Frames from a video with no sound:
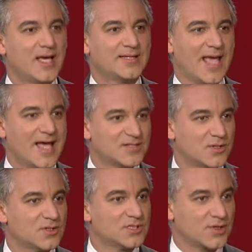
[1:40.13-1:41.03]
The answer
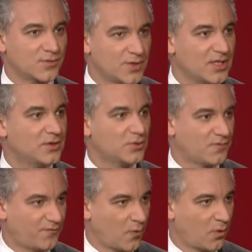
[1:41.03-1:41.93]
is 3 to
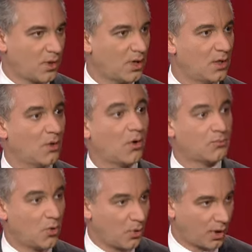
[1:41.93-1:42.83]
4 or
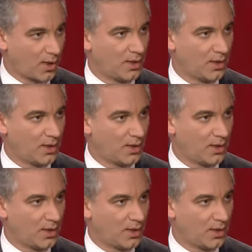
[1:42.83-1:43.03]
more.